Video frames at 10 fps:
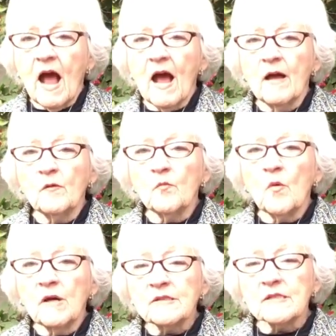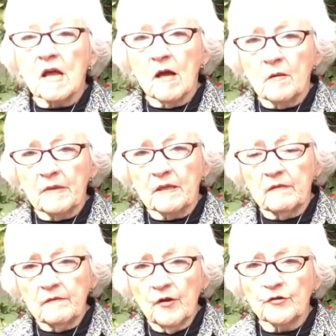I was
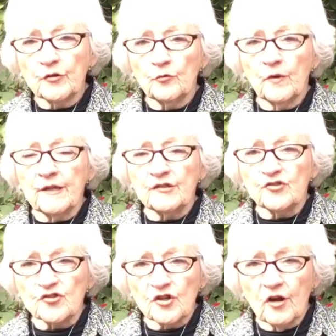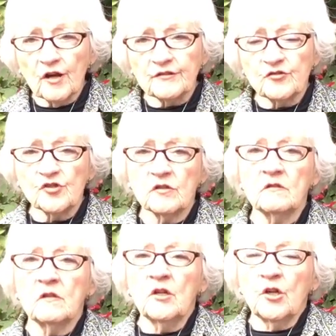coming to a judge
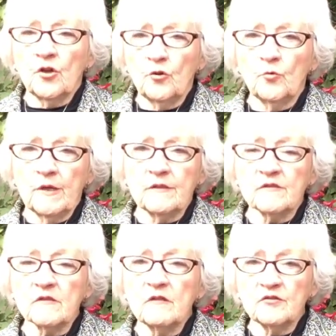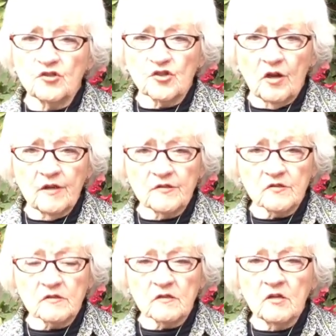who is
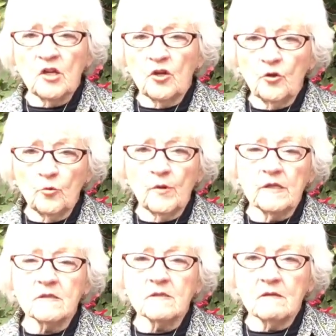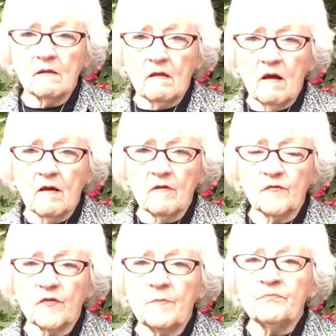just, who is love,
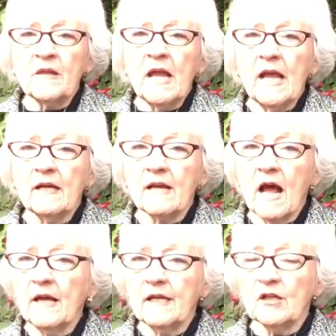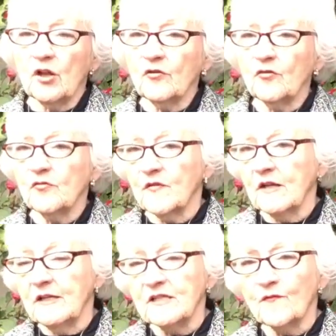and I had learned
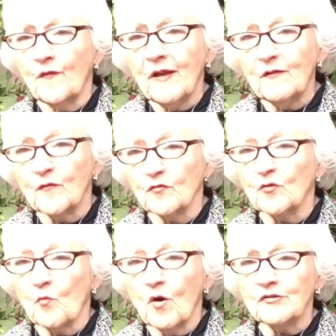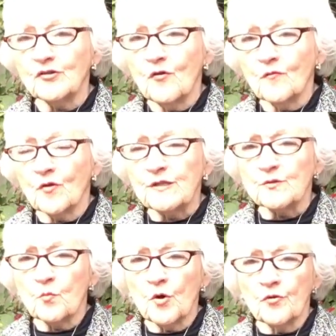that he's faithful to watch over his
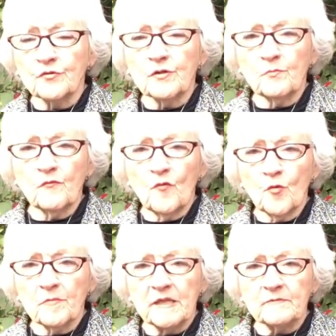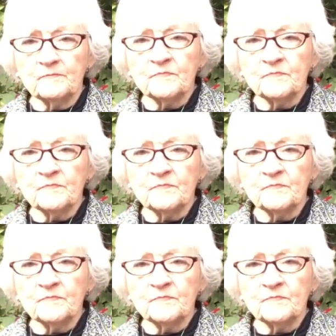word to perform it.